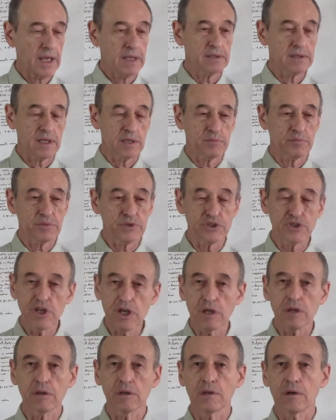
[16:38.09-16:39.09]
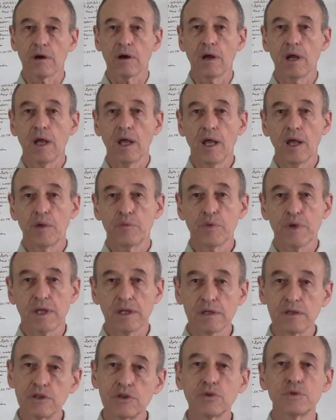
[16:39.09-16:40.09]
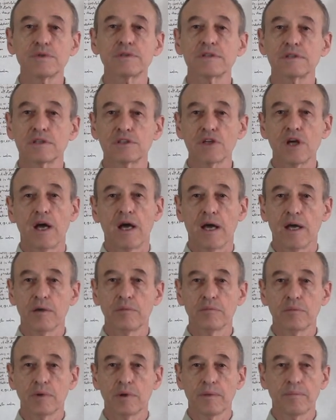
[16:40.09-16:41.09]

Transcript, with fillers: and in particular we can use the time